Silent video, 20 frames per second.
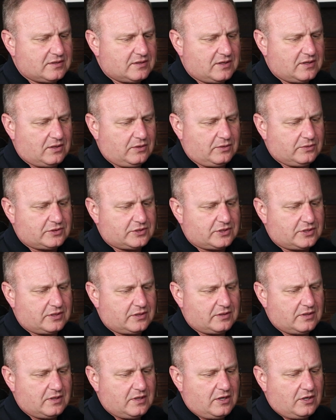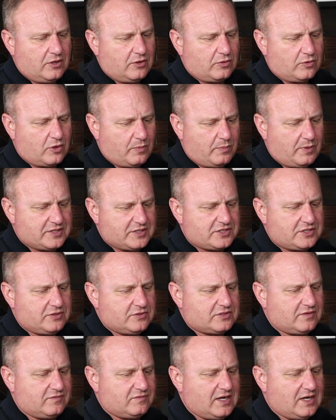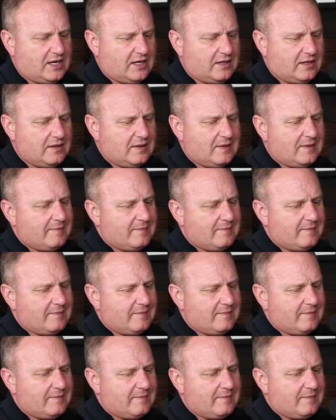culture, robust use of data,